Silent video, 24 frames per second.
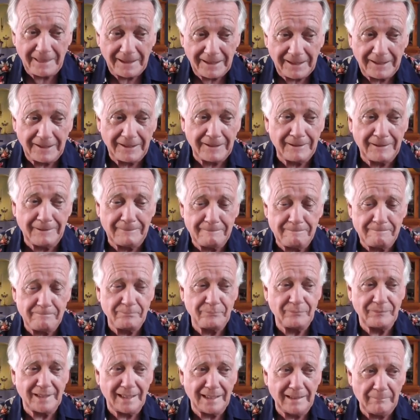
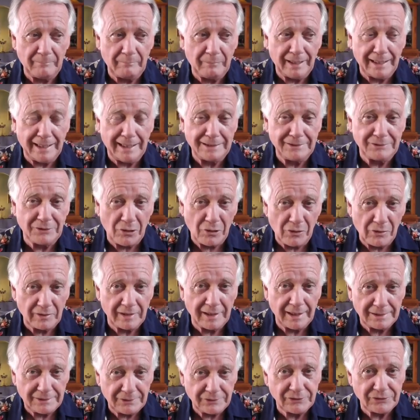but I don't
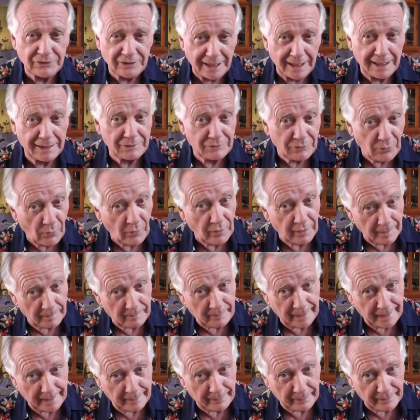understand toilet
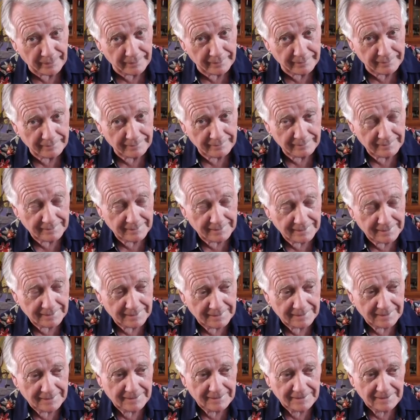paper.
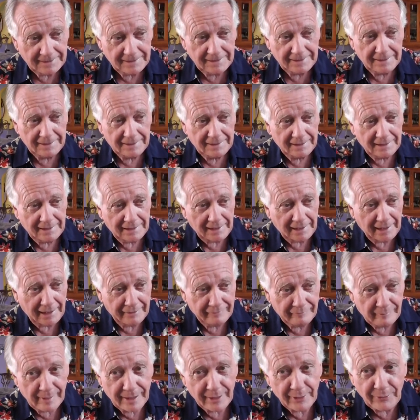
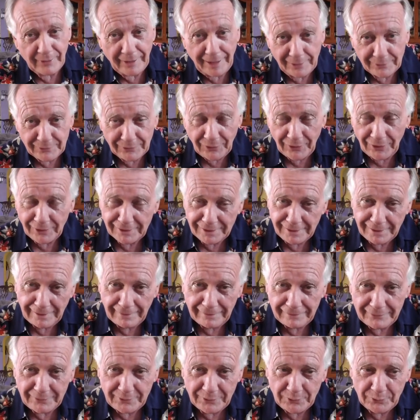I've been around long
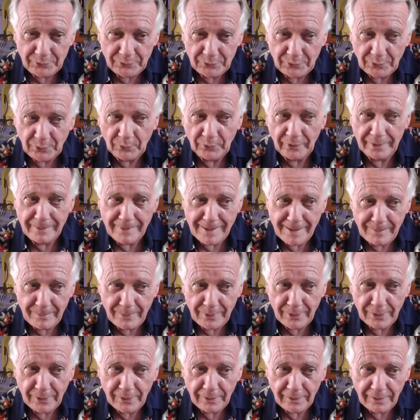enough to
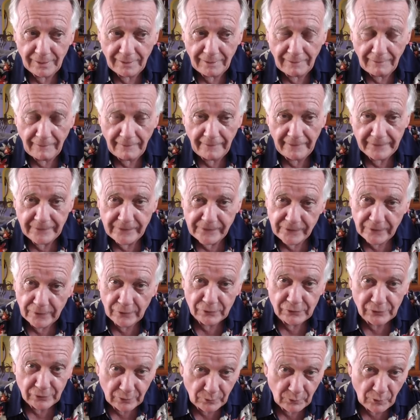remember the
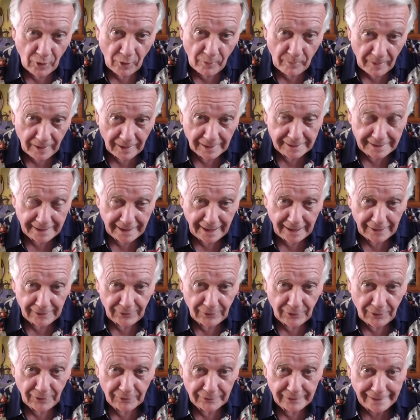Sears and Roebuck
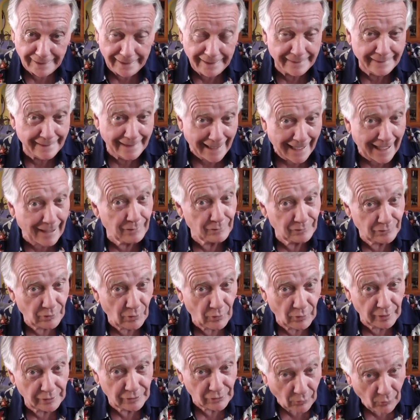catalog in the
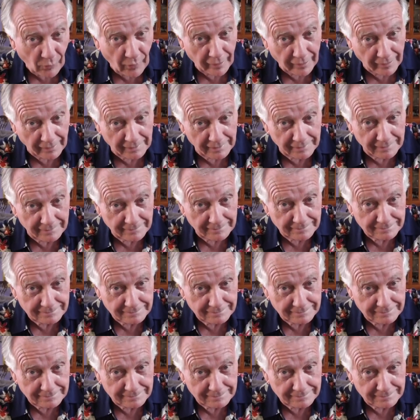outdoor toilet.